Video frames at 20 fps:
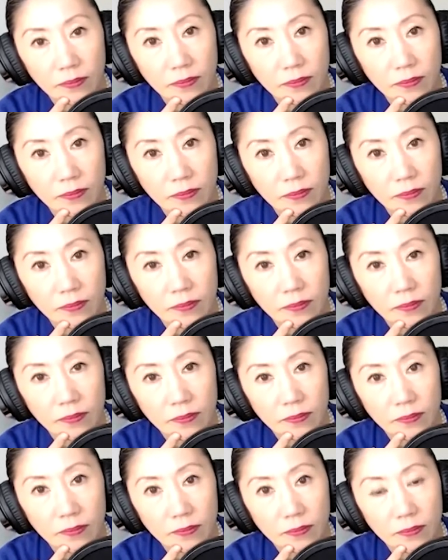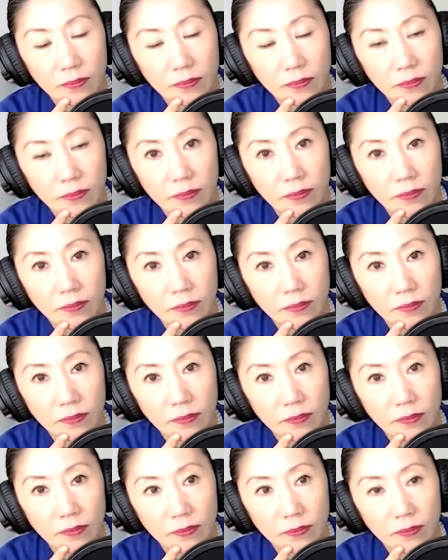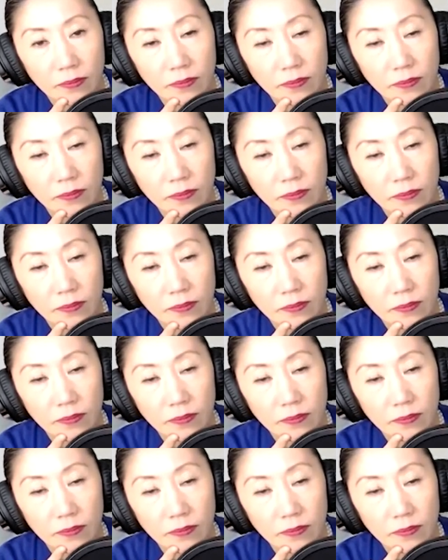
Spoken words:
[no speech]